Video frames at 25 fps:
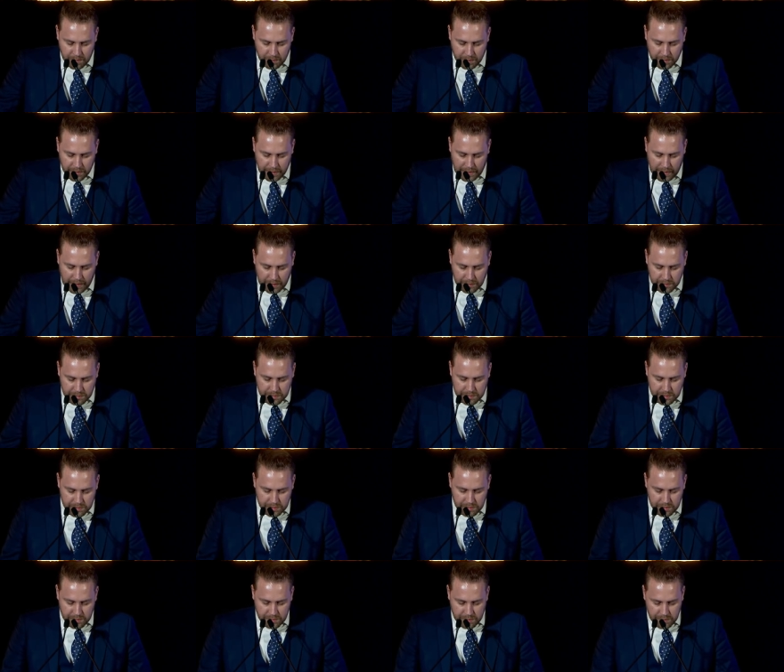
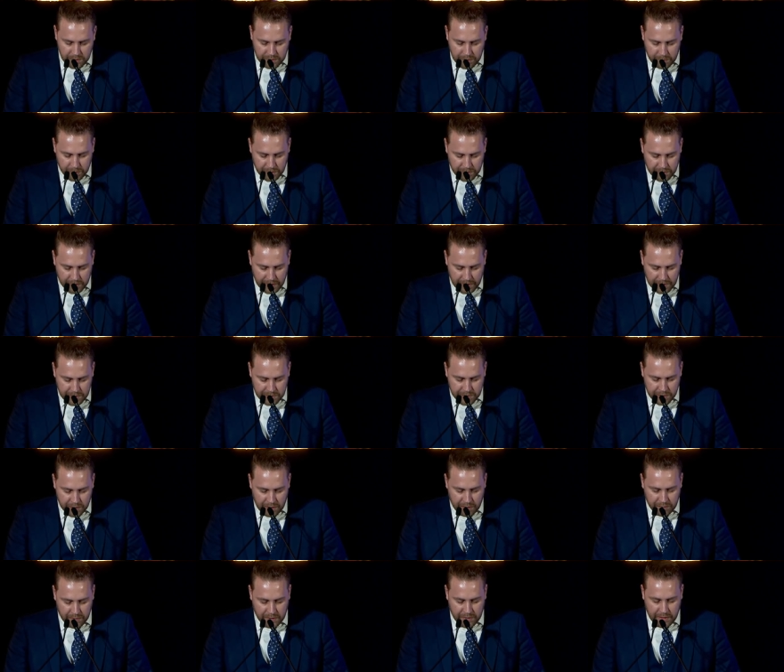Without the
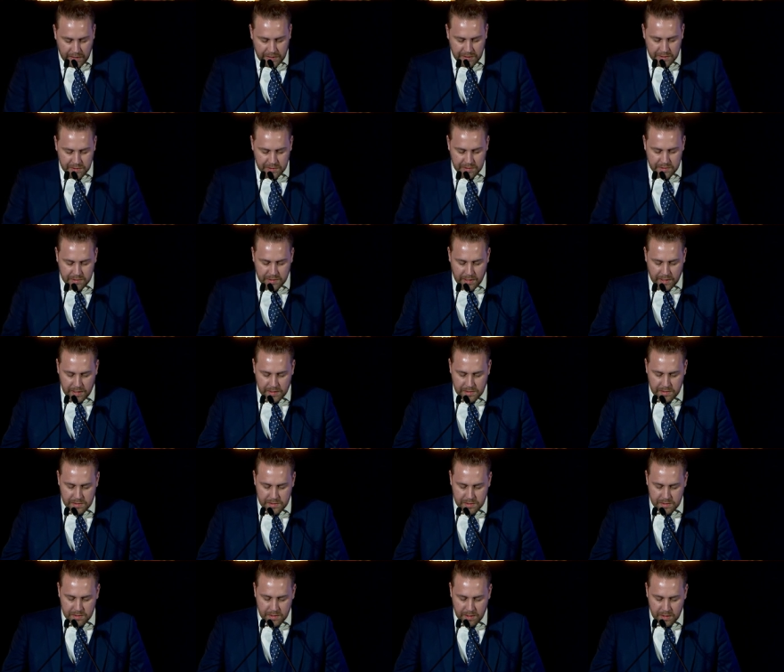protection of the nation
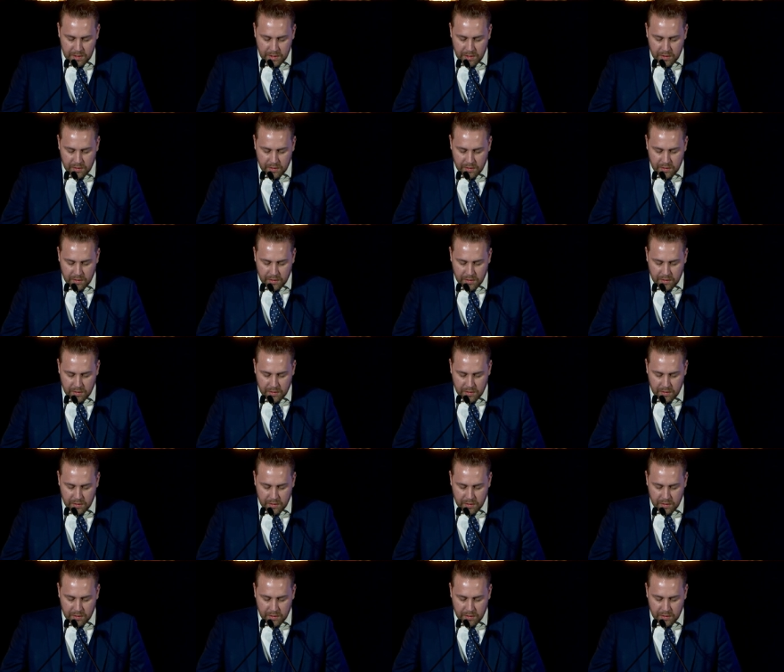states,